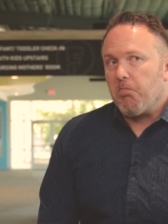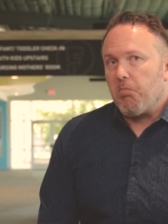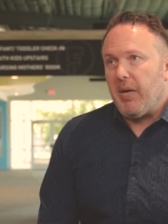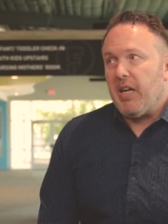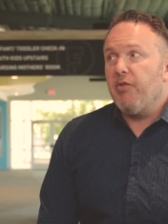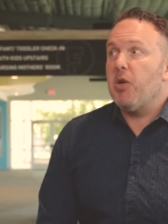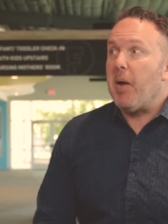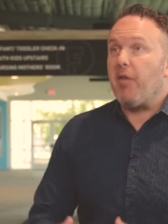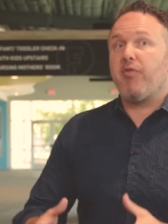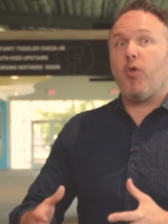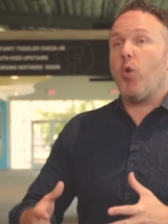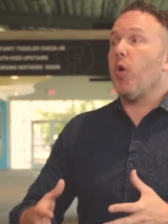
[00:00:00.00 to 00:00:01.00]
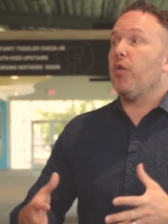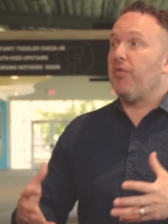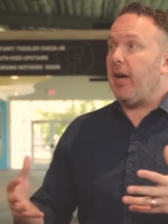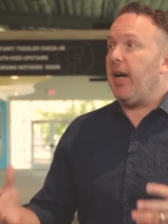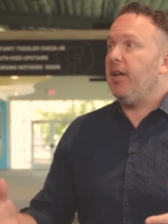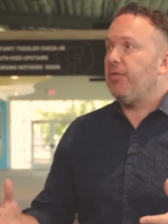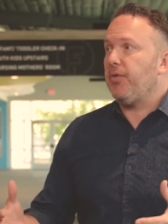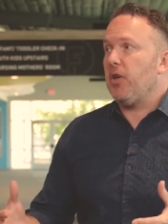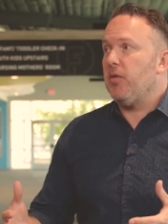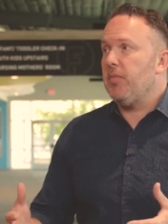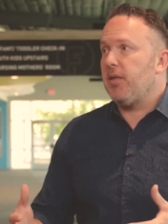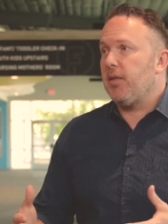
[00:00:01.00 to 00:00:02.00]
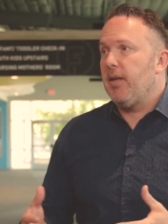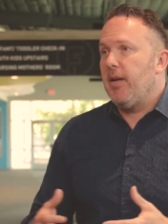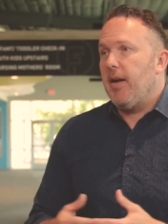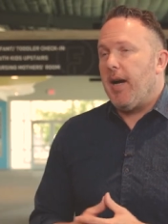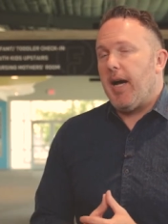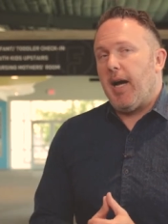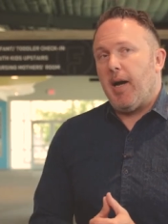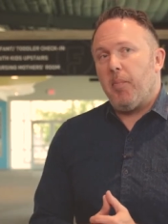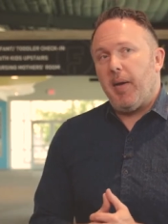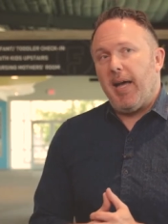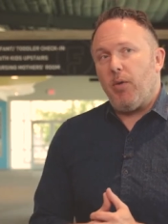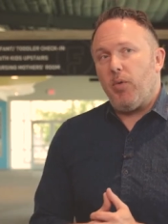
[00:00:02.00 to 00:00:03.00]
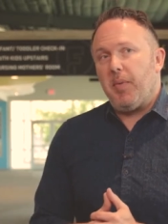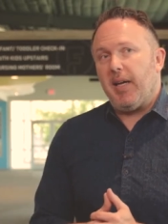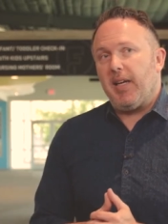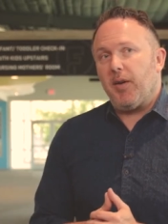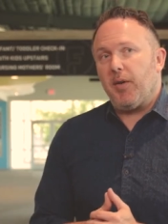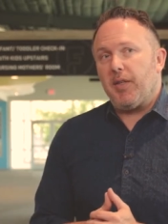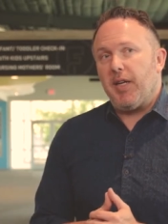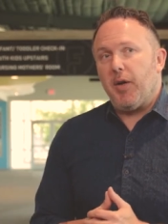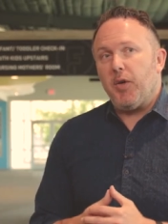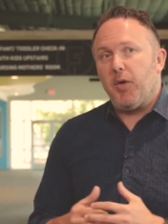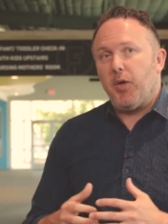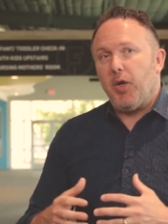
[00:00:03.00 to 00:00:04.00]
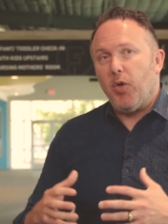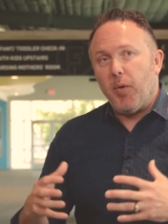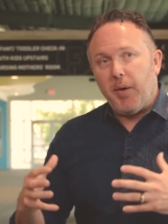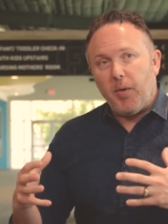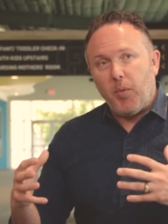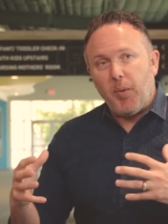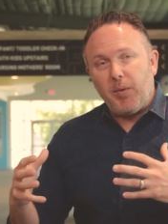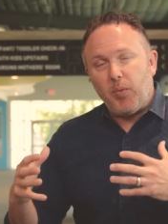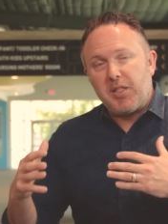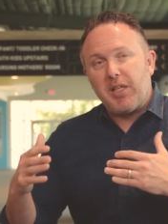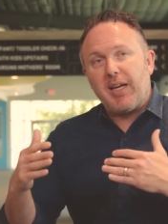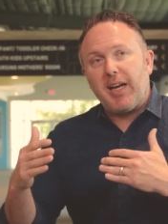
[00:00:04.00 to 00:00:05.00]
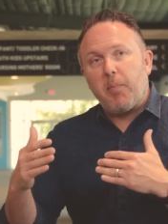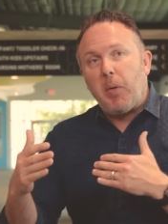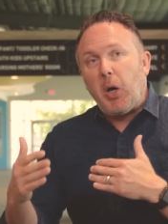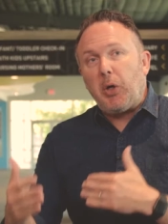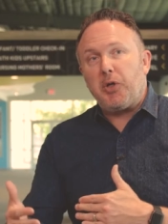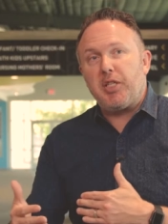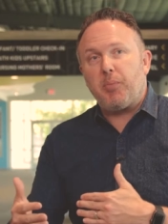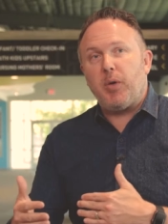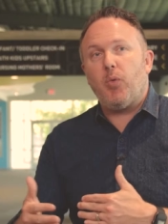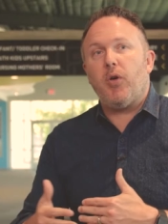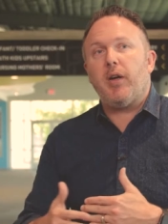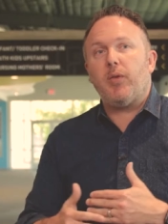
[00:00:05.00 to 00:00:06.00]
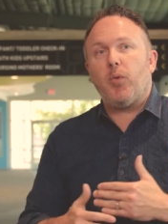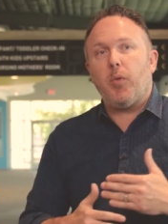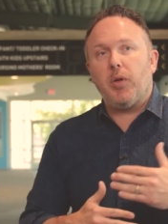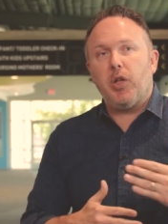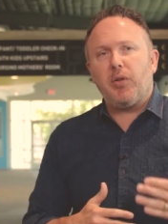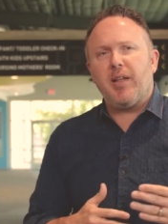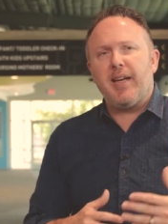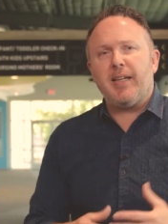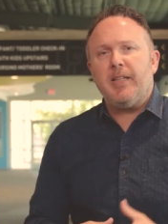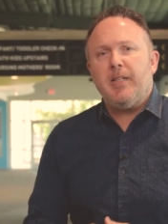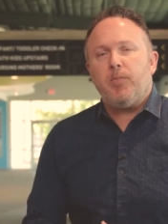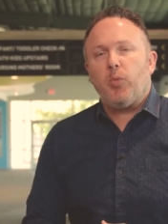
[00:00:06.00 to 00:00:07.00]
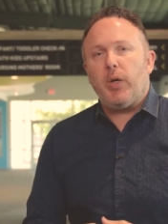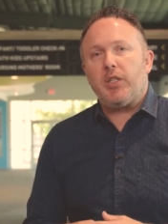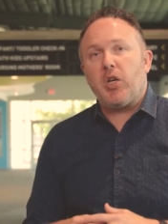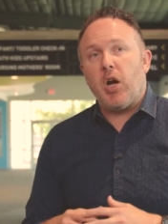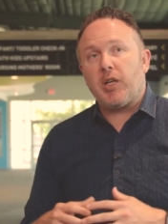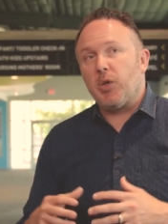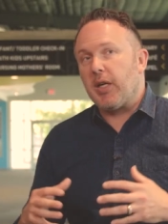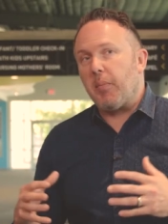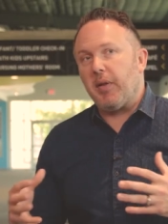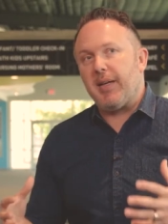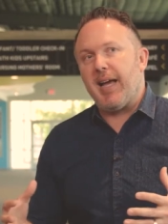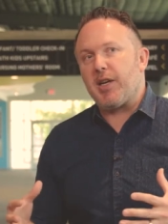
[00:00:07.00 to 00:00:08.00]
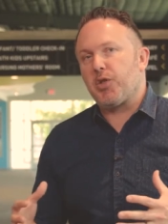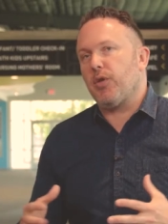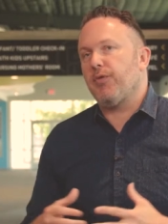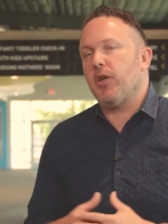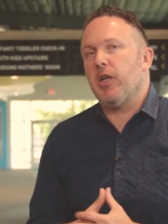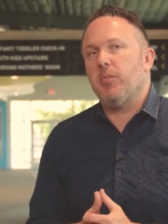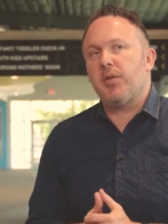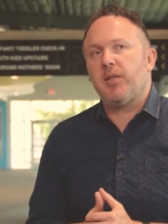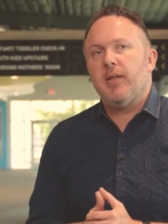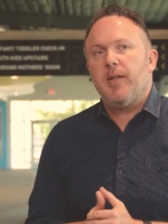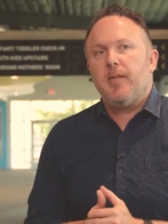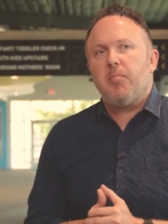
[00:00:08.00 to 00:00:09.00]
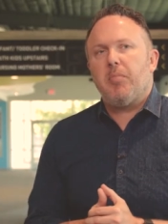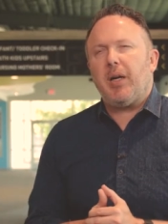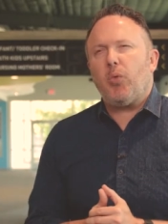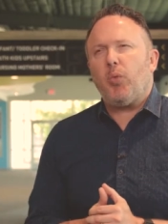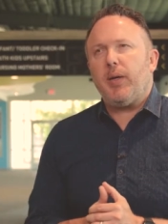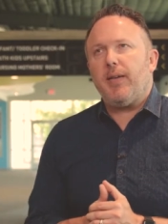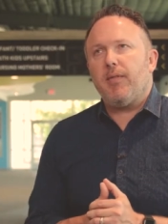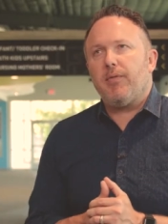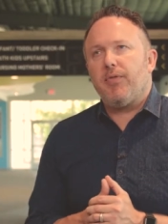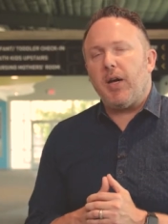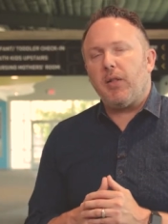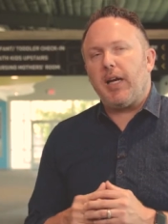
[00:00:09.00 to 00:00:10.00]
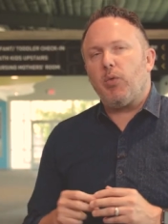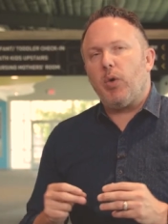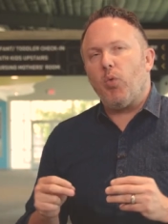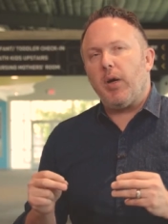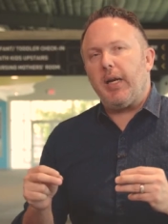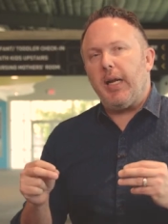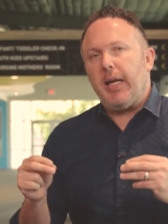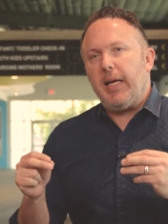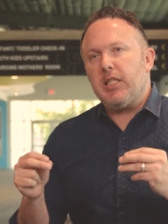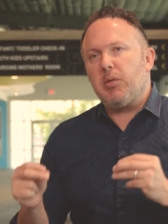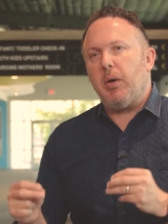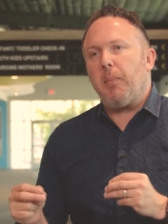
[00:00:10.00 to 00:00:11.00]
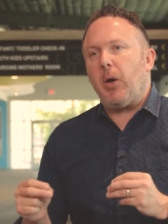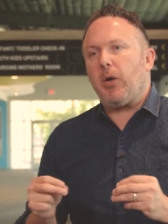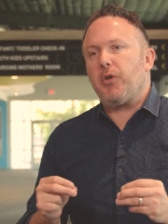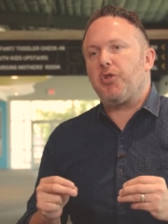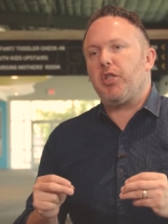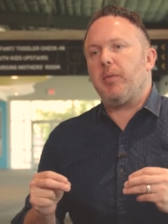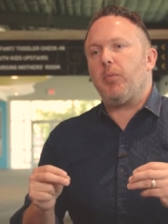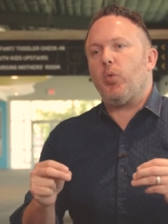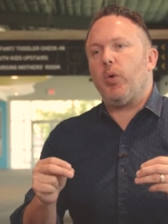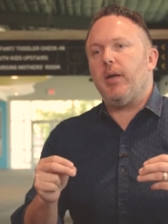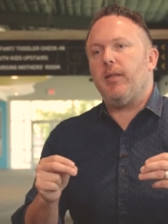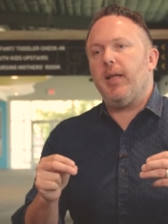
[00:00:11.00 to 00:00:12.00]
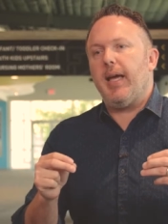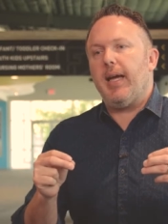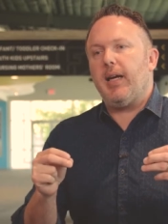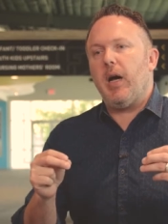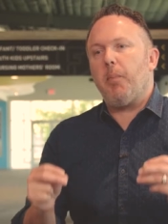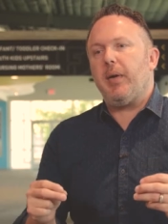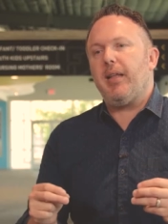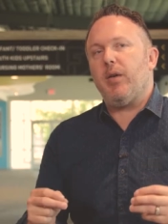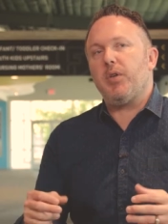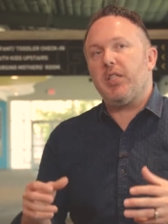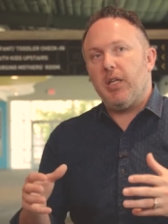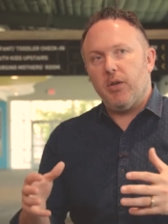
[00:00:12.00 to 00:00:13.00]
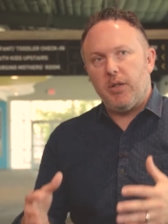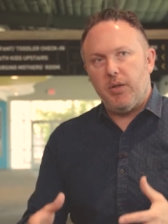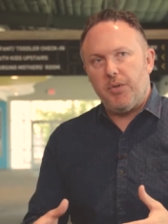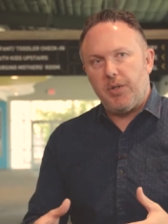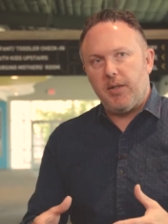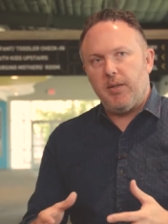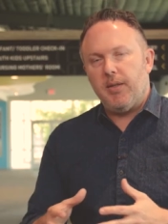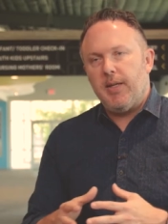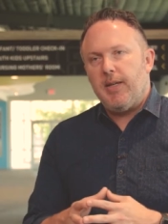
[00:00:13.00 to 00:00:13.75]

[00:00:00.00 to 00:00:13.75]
interviewed about 4 or 5 firms, and we began to, what's the kind of partnership we want, what would look like. We talked to a couple of national firms, but we felt like we wanted an intimate partnership with a company that was here in Houston,